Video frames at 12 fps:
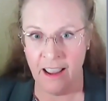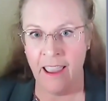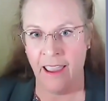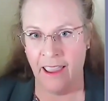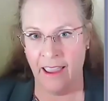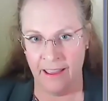
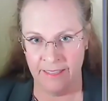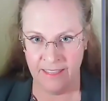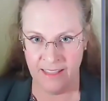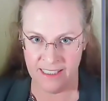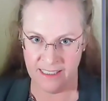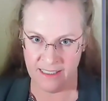And
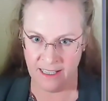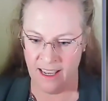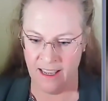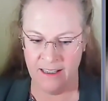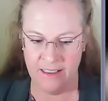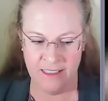this
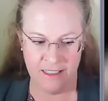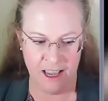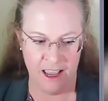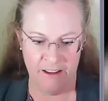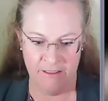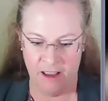is
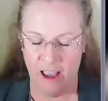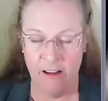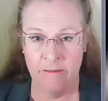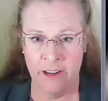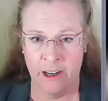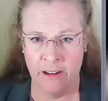
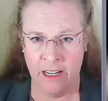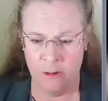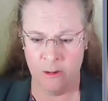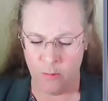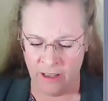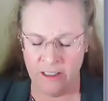a very
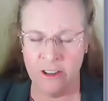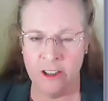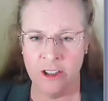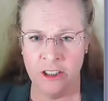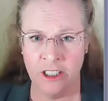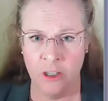well
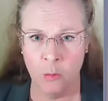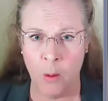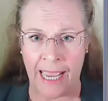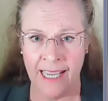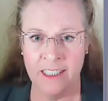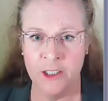understood
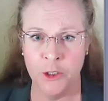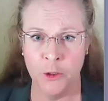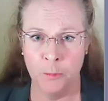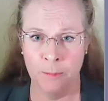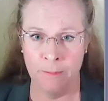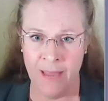way to
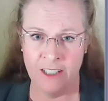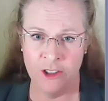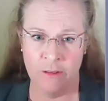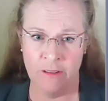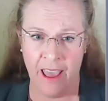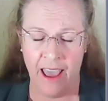
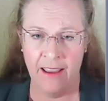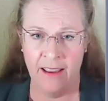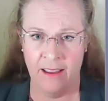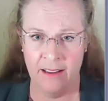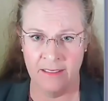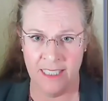measure that
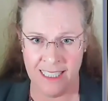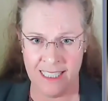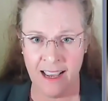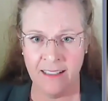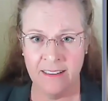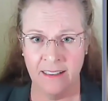and
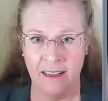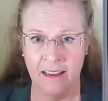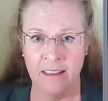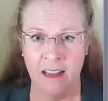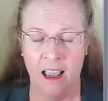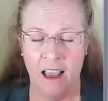detect
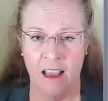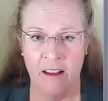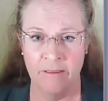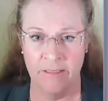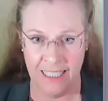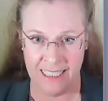it
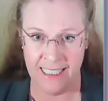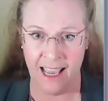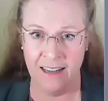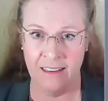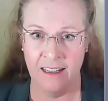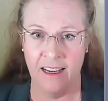via
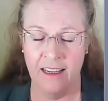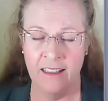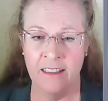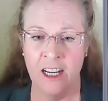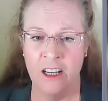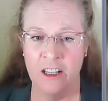satellite.
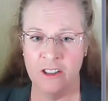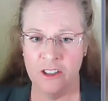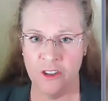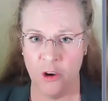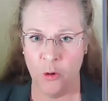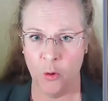
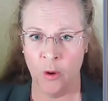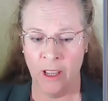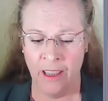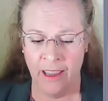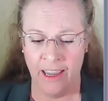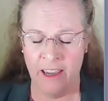So
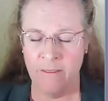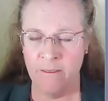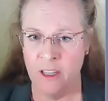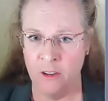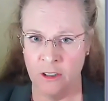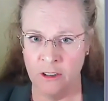if
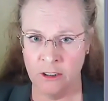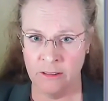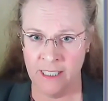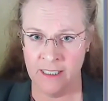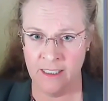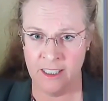the
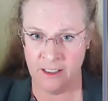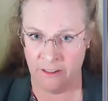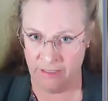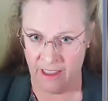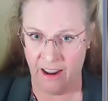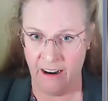nutrients are
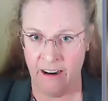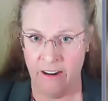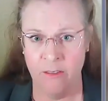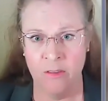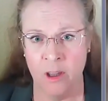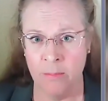
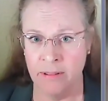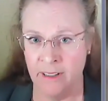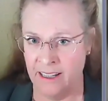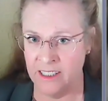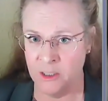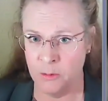there, the
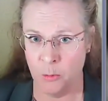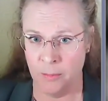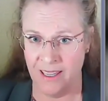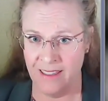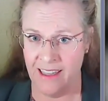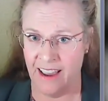plants will
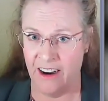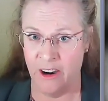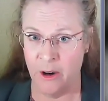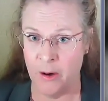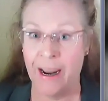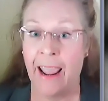be
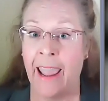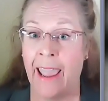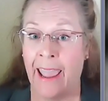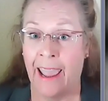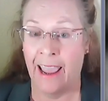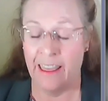there.
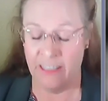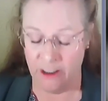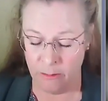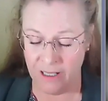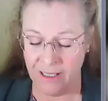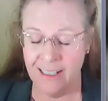And there
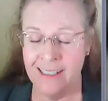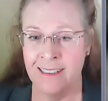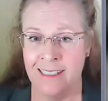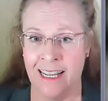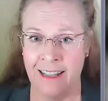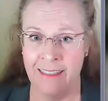really
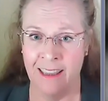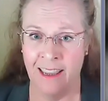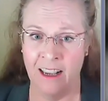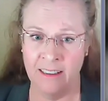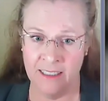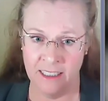isn't anything
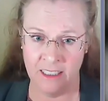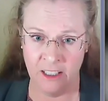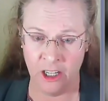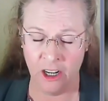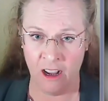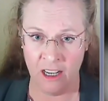else that's going
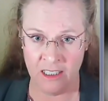to cause a